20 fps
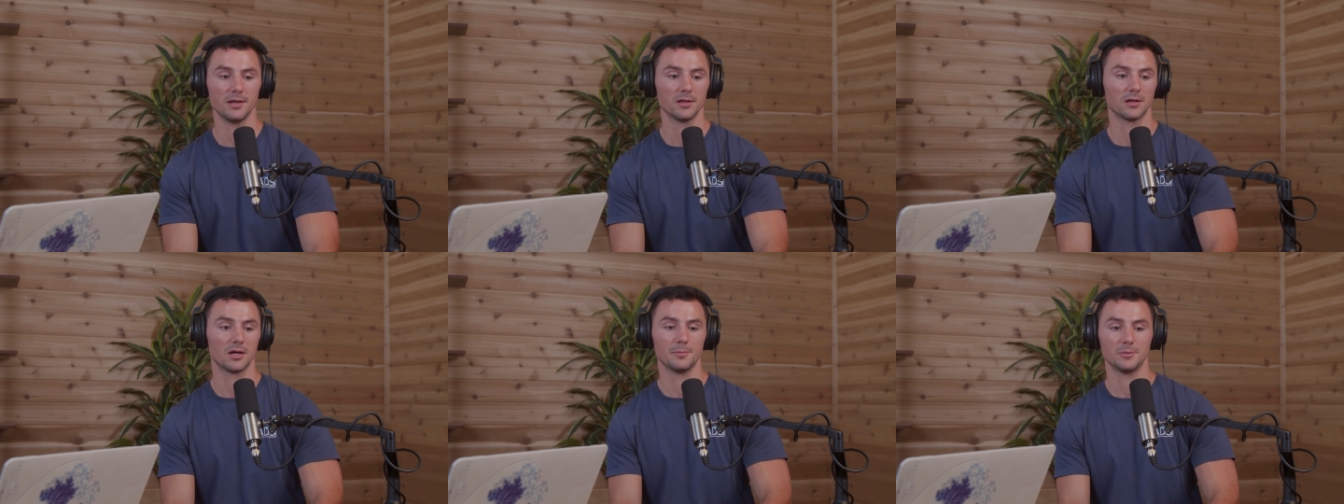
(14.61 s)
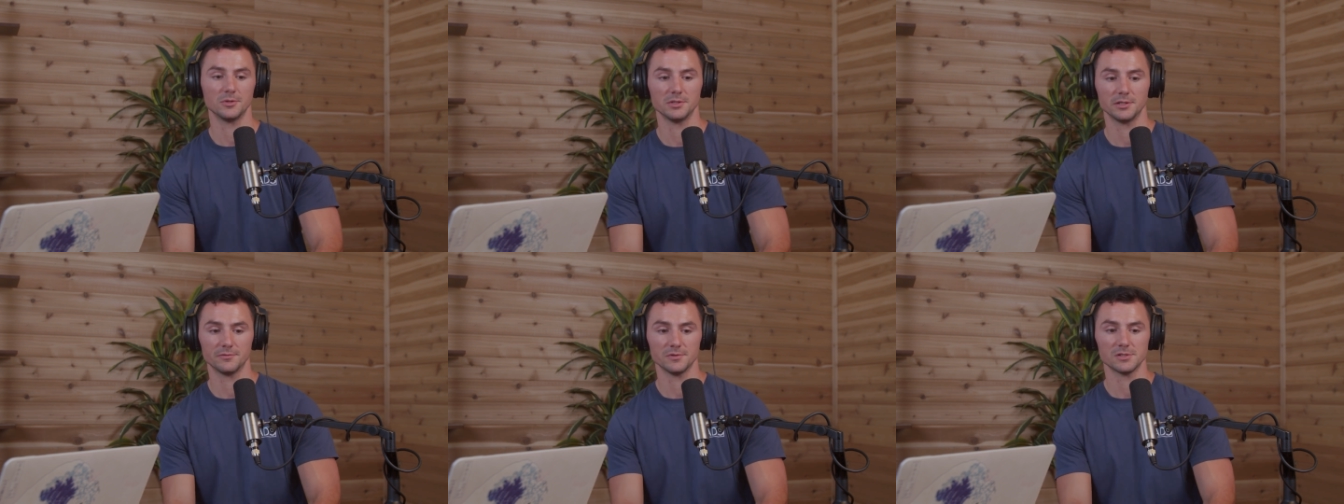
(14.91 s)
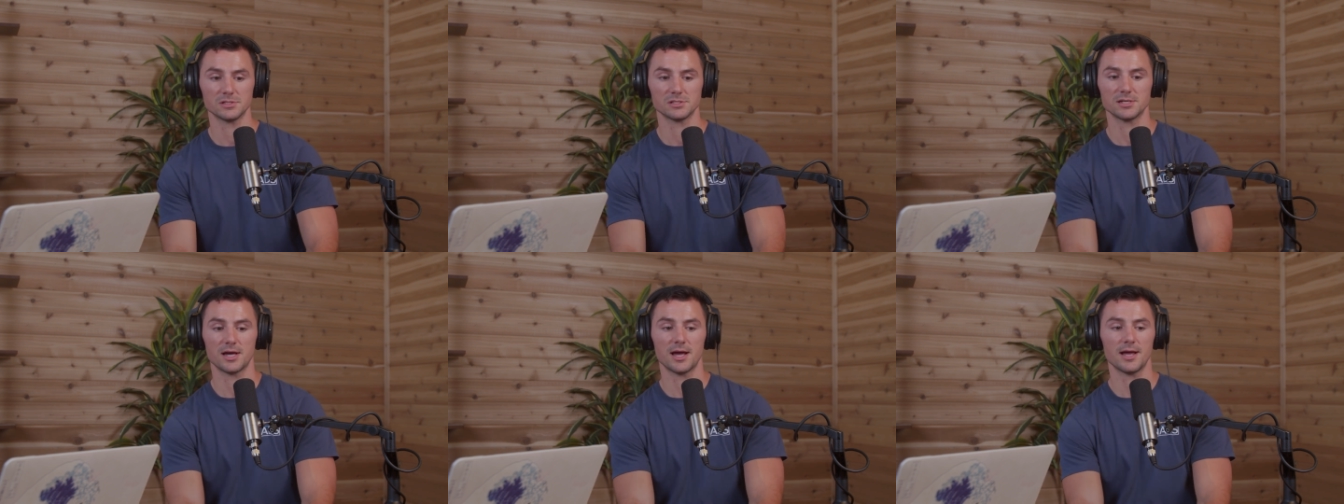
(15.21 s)
a couple different
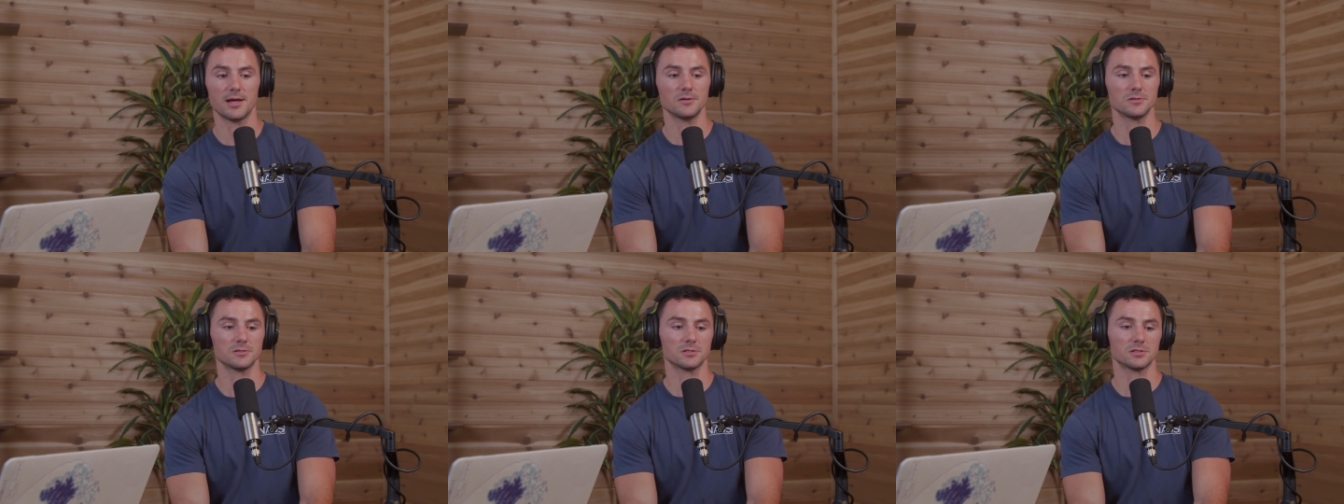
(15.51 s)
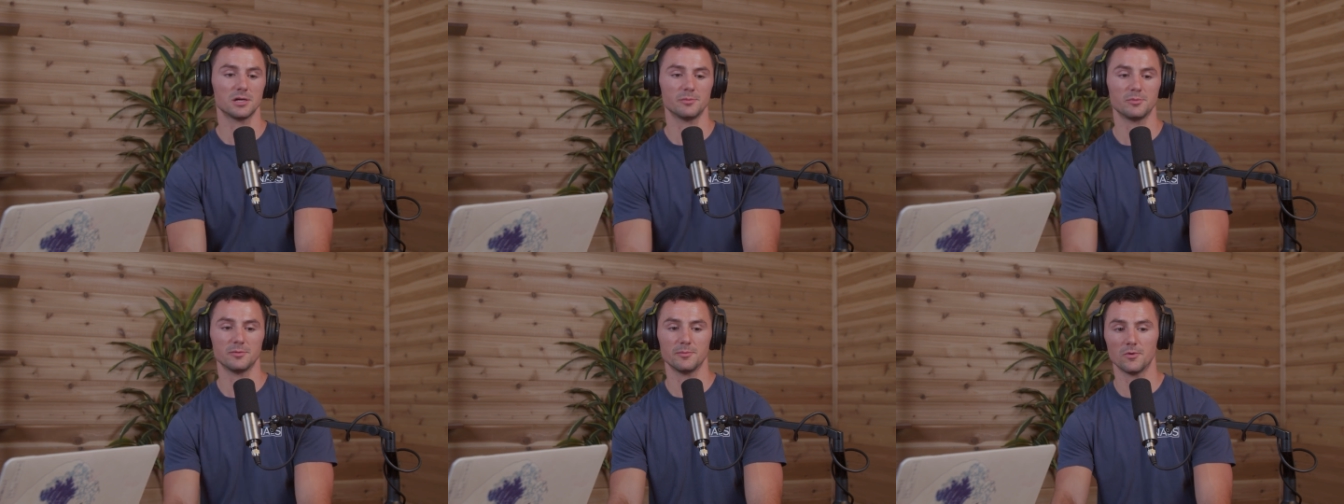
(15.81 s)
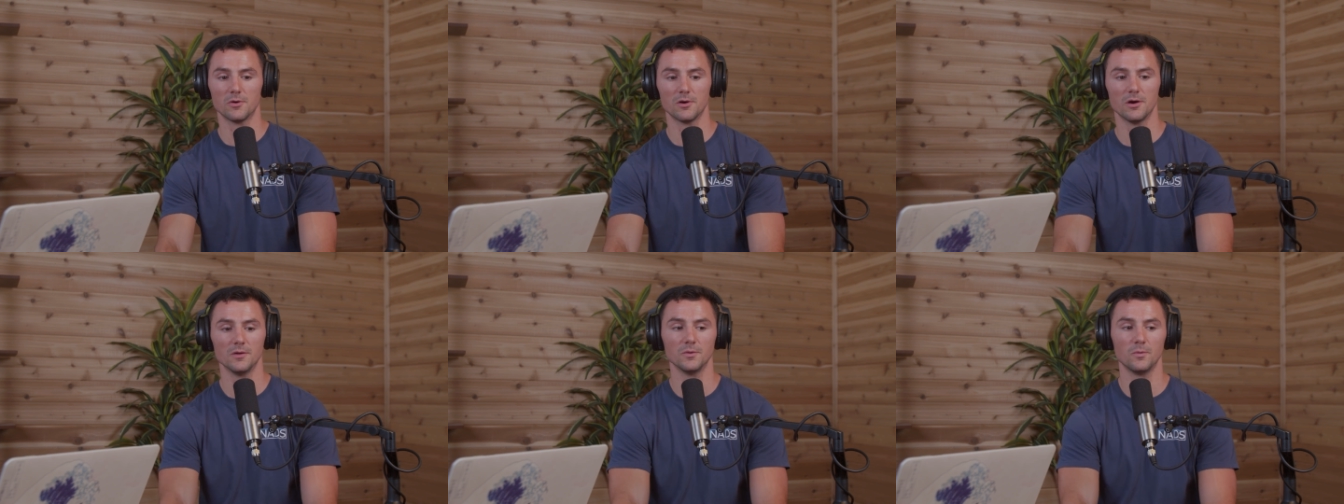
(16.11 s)
styles, a couple
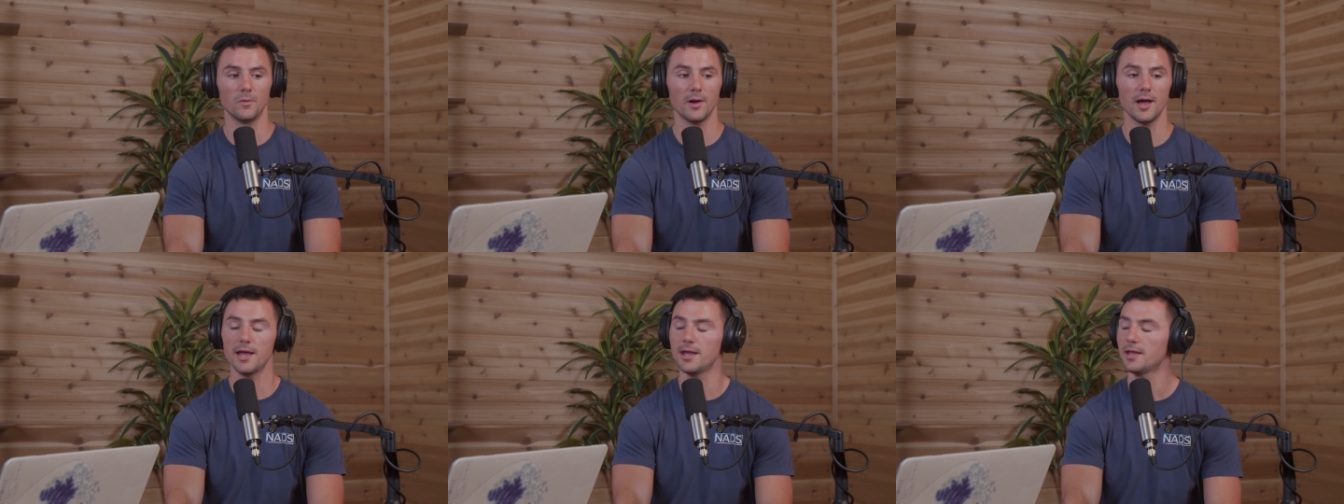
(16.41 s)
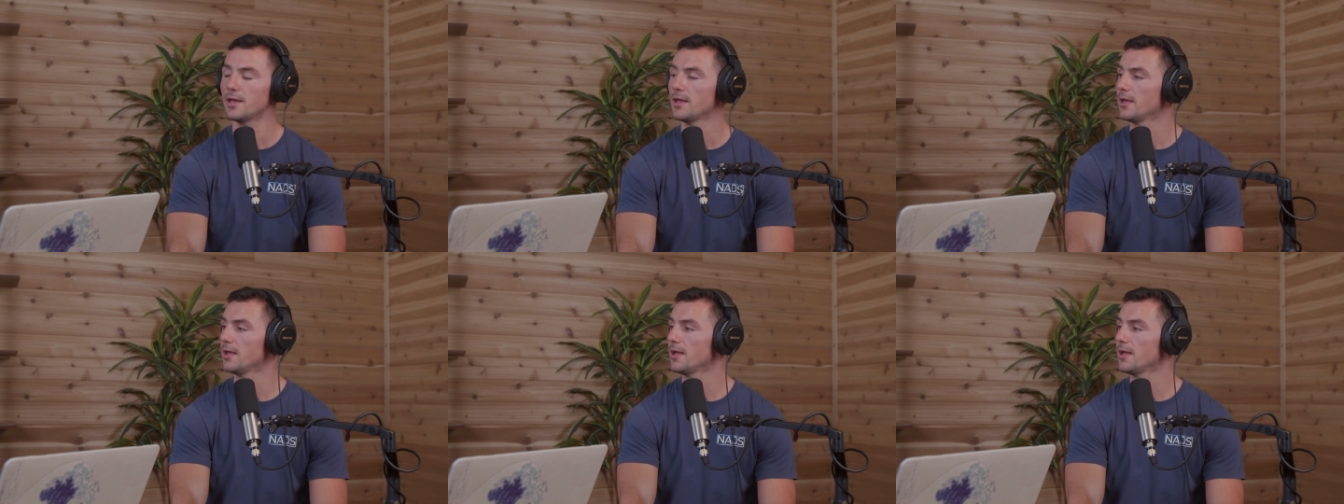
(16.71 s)
more on the way.